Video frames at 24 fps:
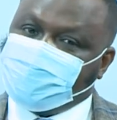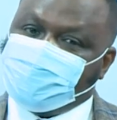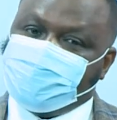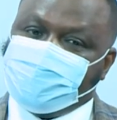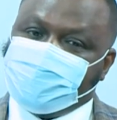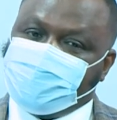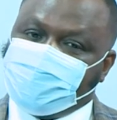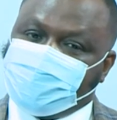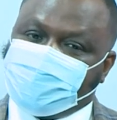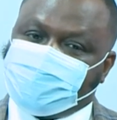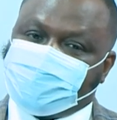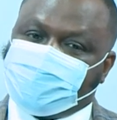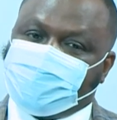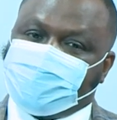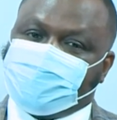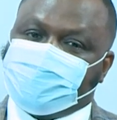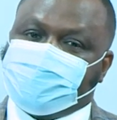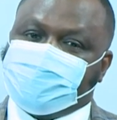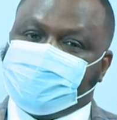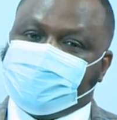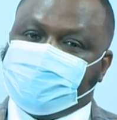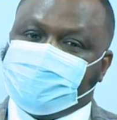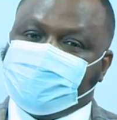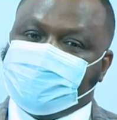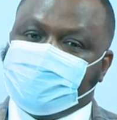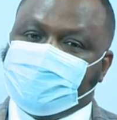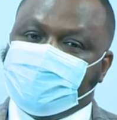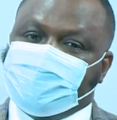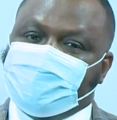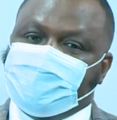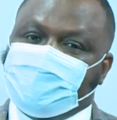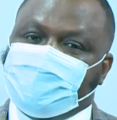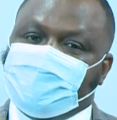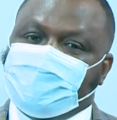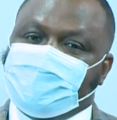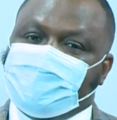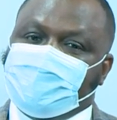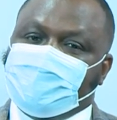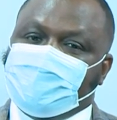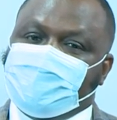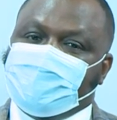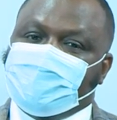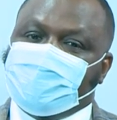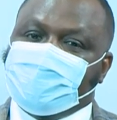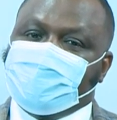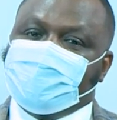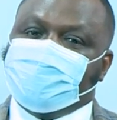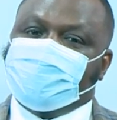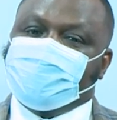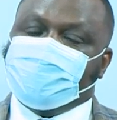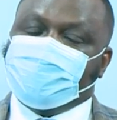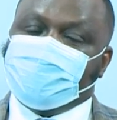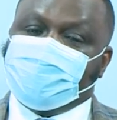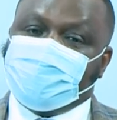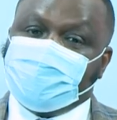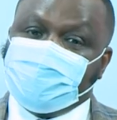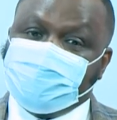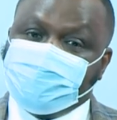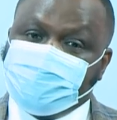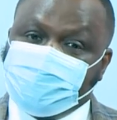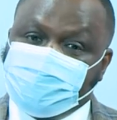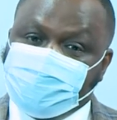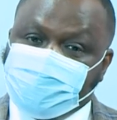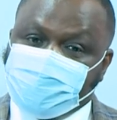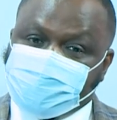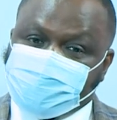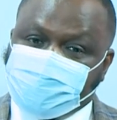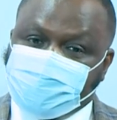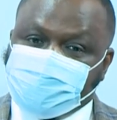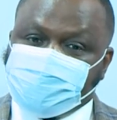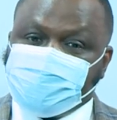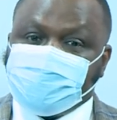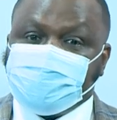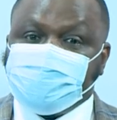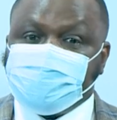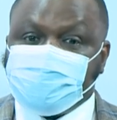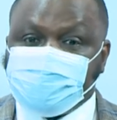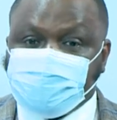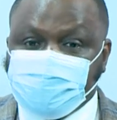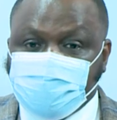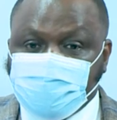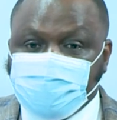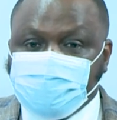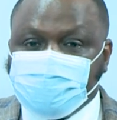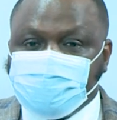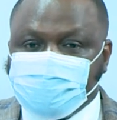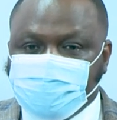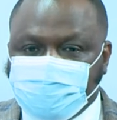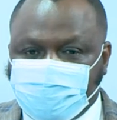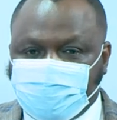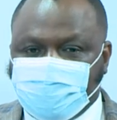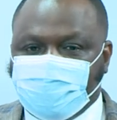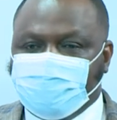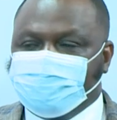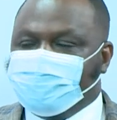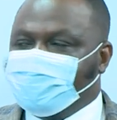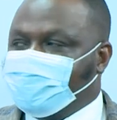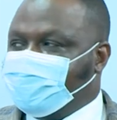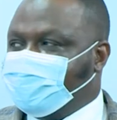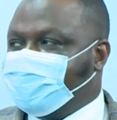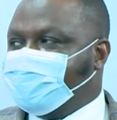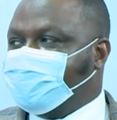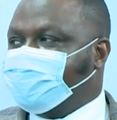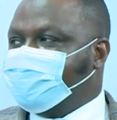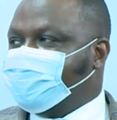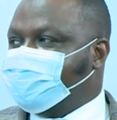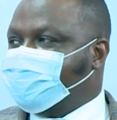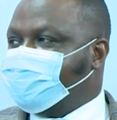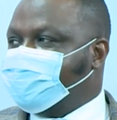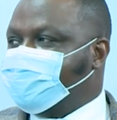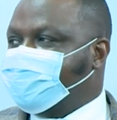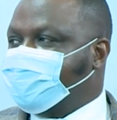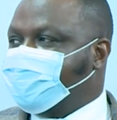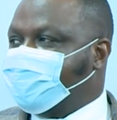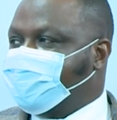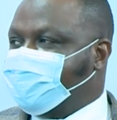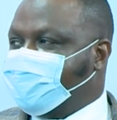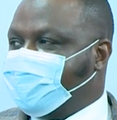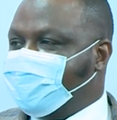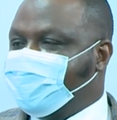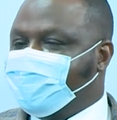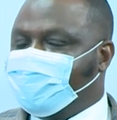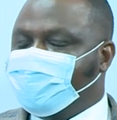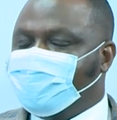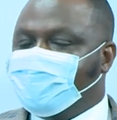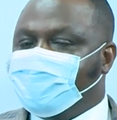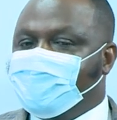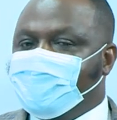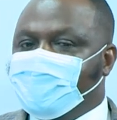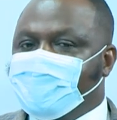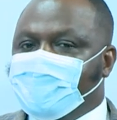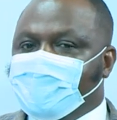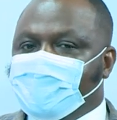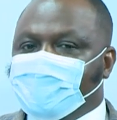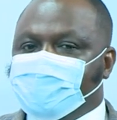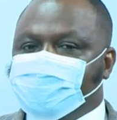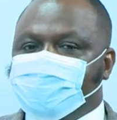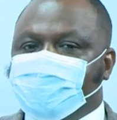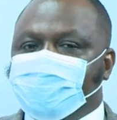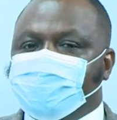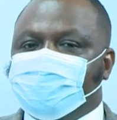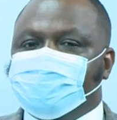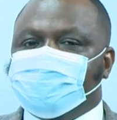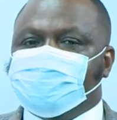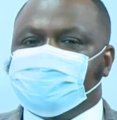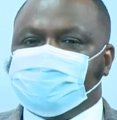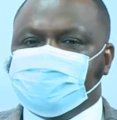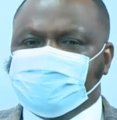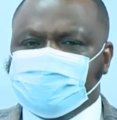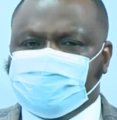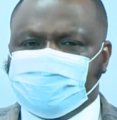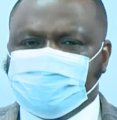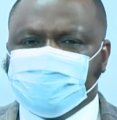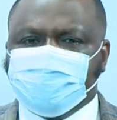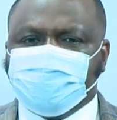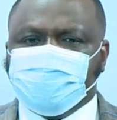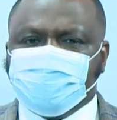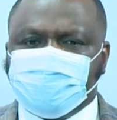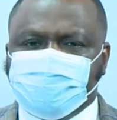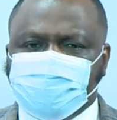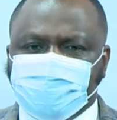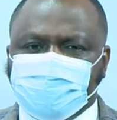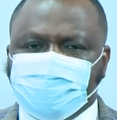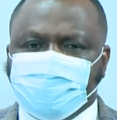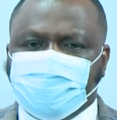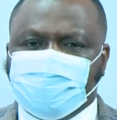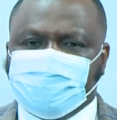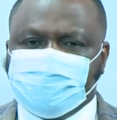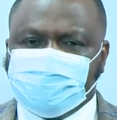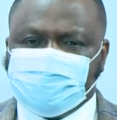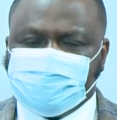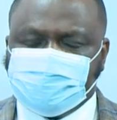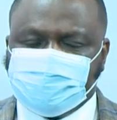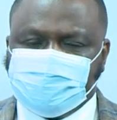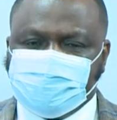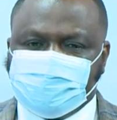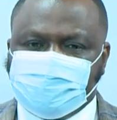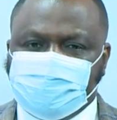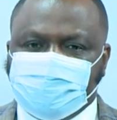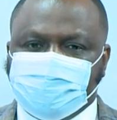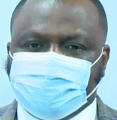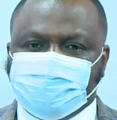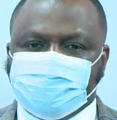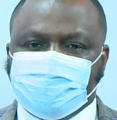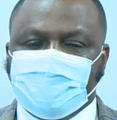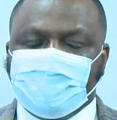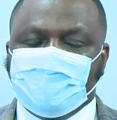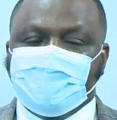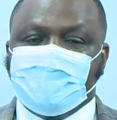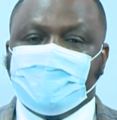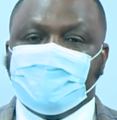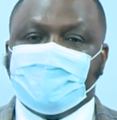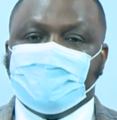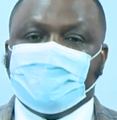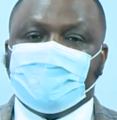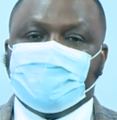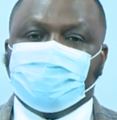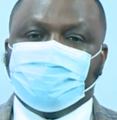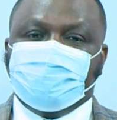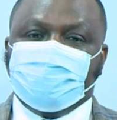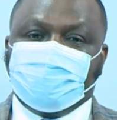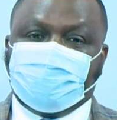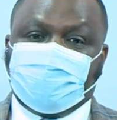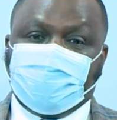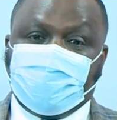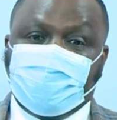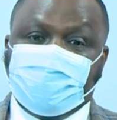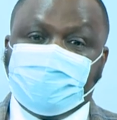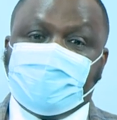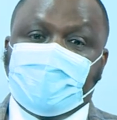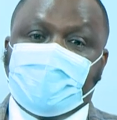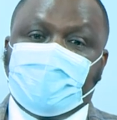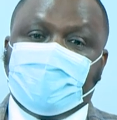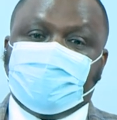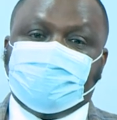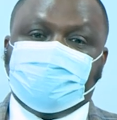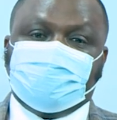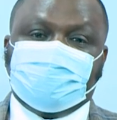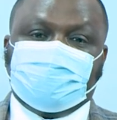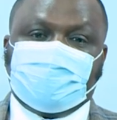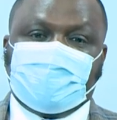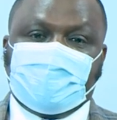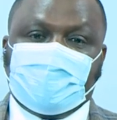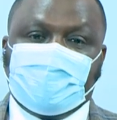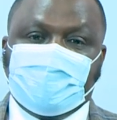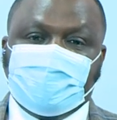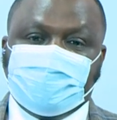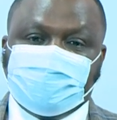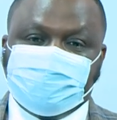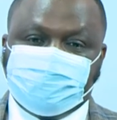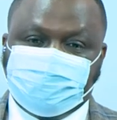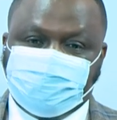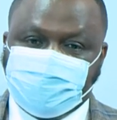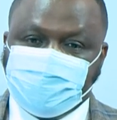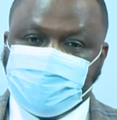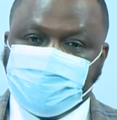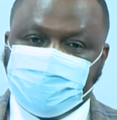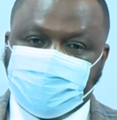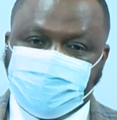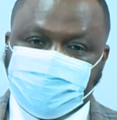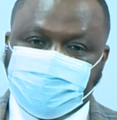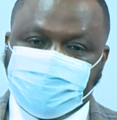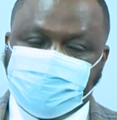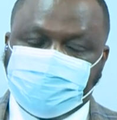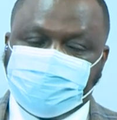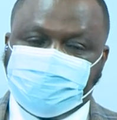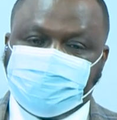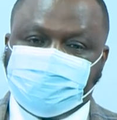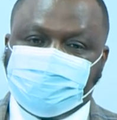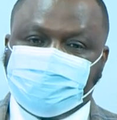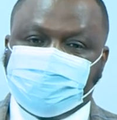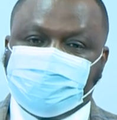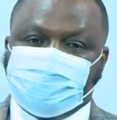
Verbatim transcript: removing the obstruction. If you don't remove the obstruction, stones will form again. Okay? So CT will show you all these details. Before now, IVU,